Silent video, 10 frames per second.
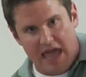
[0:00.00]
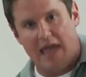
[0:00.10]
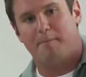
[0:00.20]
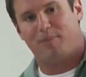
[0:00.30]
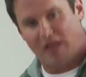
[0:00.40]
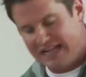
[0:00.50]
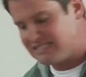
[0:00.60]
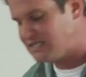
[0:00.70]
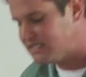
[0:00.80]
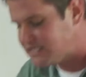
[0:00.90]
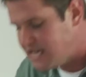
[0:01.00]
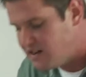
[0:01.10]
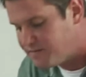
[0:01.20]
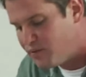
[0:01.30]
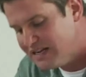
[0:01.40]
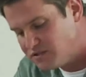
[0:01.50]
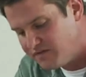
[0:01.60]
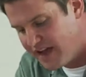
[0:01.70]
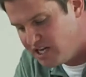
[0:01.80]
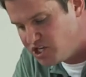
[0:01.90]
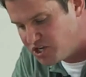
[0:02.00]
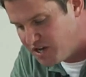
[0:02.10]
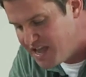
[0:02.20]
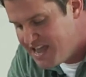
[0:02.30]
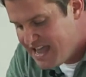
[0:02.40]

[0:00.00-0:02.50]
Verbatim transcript: It plants the seed of preservation